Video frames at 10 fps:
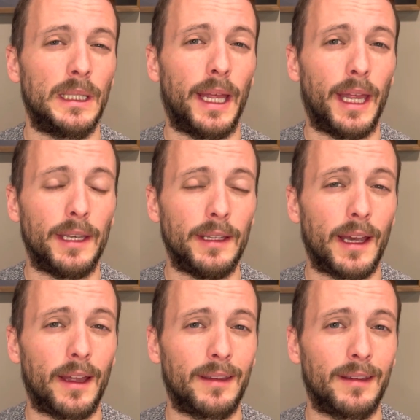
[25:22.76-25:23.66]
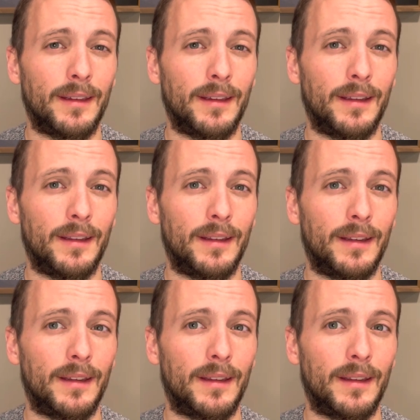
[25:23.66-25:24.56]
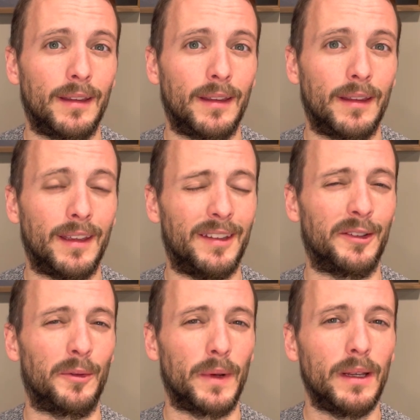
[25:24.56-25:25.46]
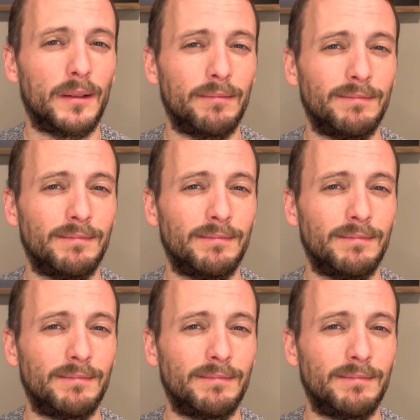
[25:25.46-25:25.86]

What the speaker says: and yet it isn't real.